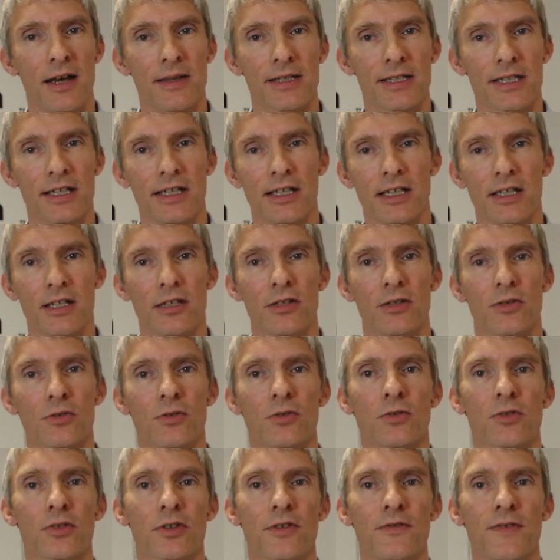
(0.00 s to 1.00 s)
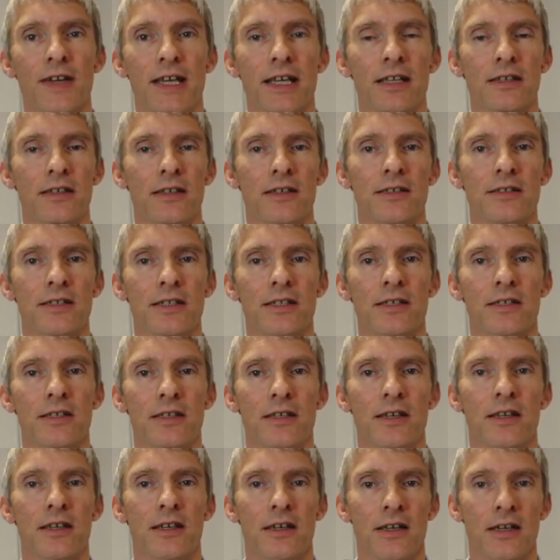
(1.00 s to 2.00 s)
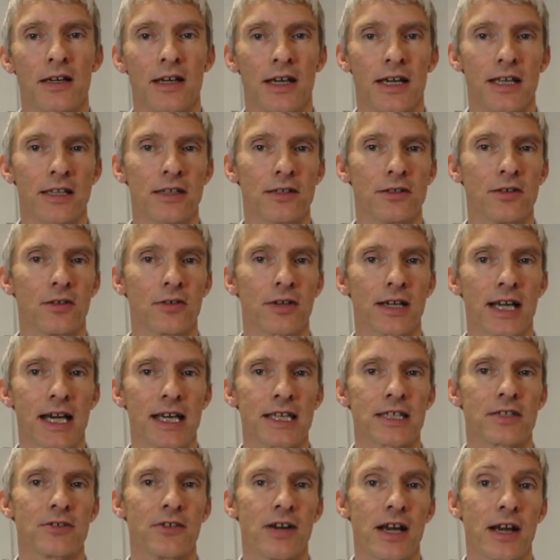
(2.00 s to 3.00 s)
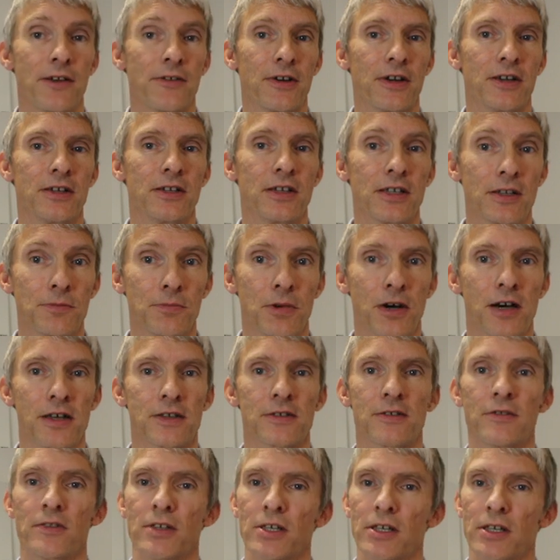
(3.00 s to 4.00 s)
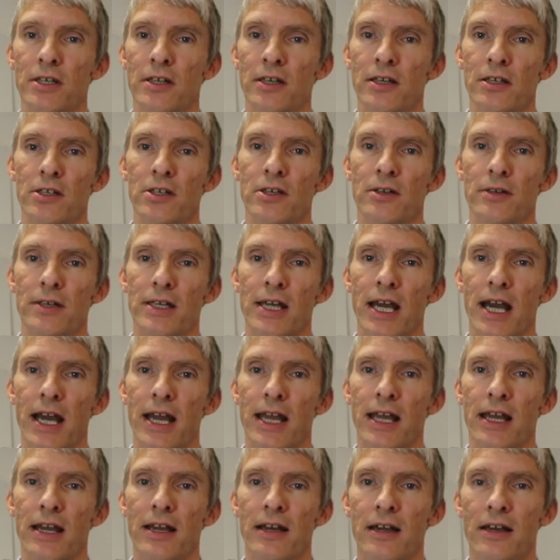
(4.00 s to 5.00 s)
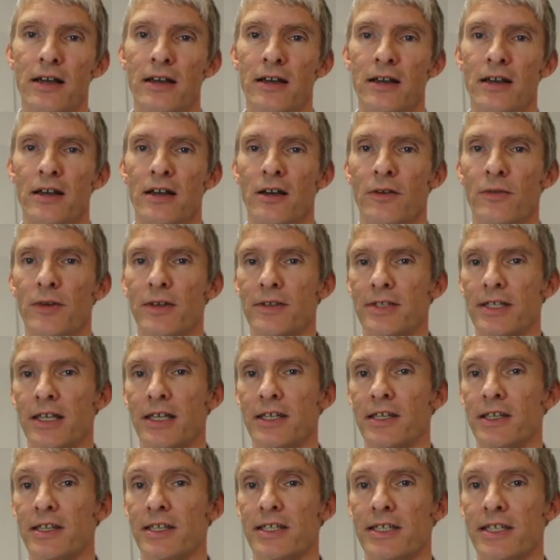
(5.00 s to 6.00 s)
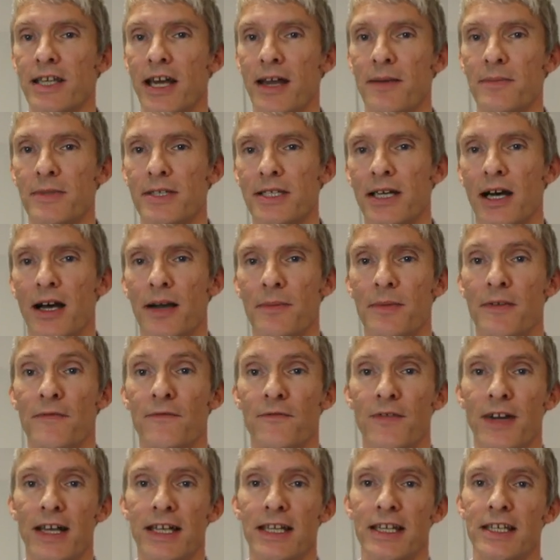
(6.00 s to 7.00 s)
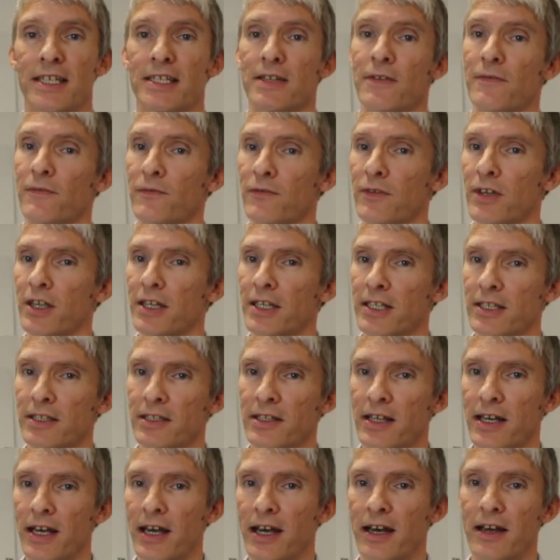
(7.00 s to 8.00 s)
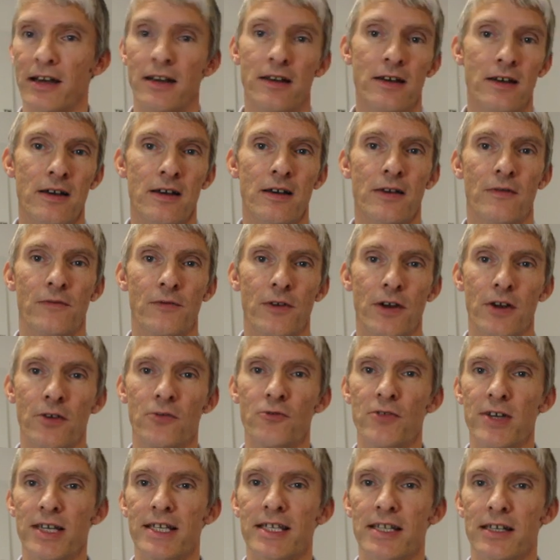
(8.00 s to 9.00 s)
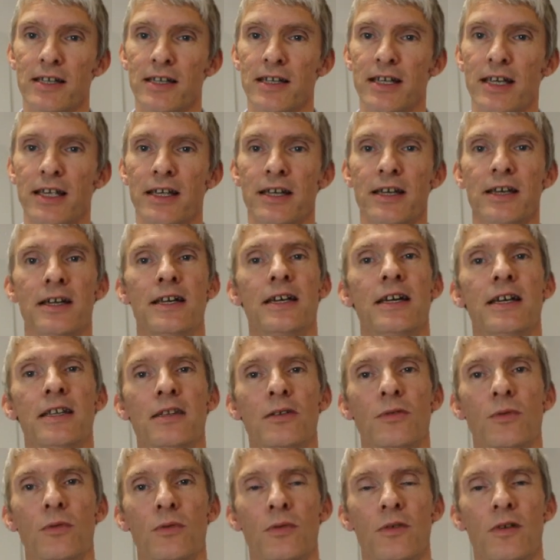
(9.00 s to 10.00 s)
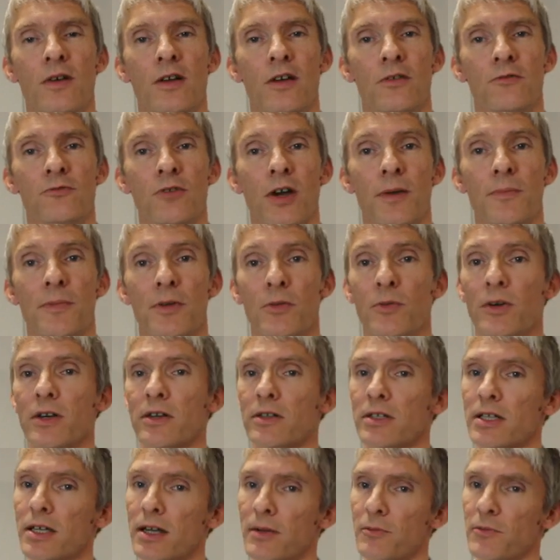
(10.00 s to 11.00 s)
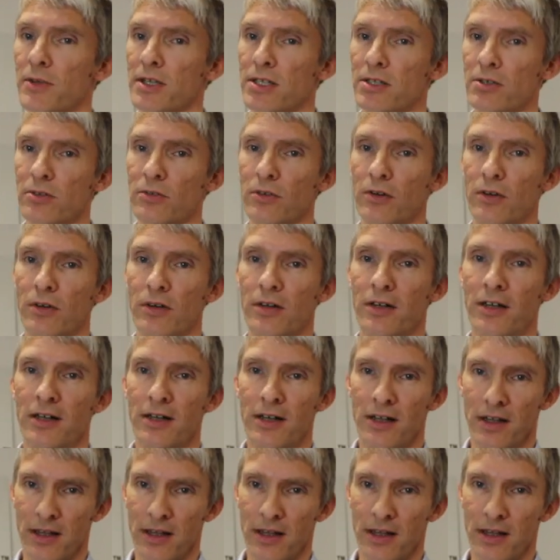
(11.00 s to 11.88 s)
certainly in the north of England, in the Doncaster area and other parts of the UK. We've seen at the same time in Venice, flooding there. Very recently in the Rugby World Cup we saw